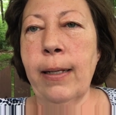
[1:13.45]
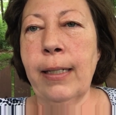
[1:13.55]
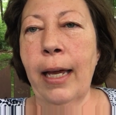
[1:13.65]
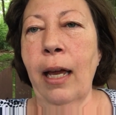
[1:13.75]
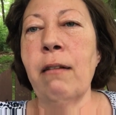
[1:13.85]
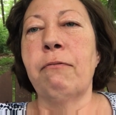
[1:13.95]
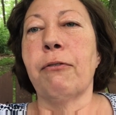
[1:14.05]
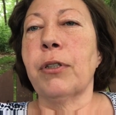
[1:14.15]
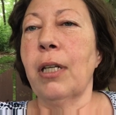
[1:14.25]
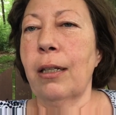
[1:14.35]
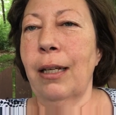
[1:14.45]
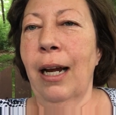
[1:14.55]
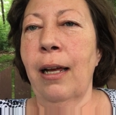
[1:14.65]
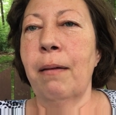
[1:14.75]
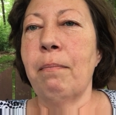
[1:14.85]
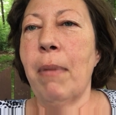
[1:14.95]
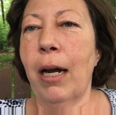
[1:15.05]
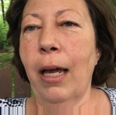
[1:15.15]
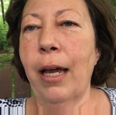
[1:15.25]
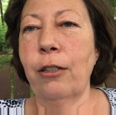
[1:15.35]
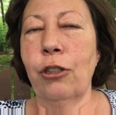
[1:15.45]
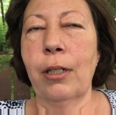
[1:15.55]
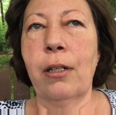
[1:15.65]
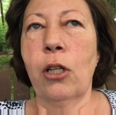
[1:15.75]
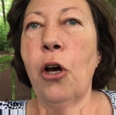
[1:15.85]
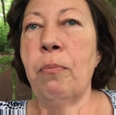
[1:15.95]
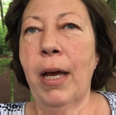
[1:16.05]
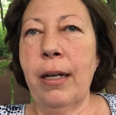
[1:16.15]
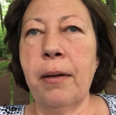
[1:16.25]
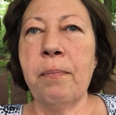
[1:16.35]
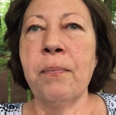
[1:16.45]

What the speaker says: taking fertility medication, Clomid.